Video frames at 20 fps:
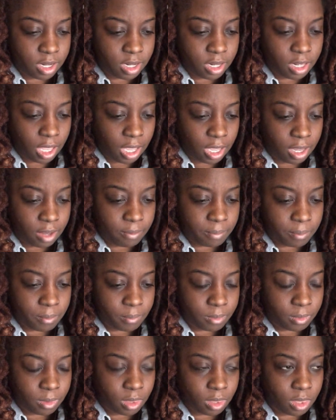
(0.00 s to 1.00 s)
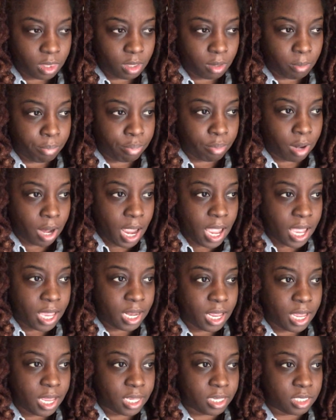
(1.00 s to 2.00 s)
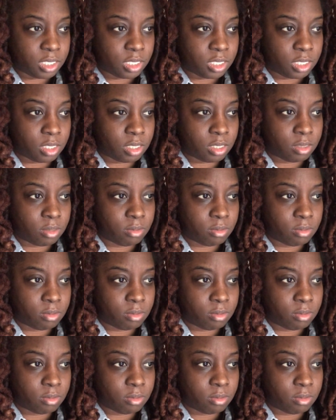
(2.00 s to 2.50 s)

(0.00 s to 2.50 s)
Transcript: like, the brand has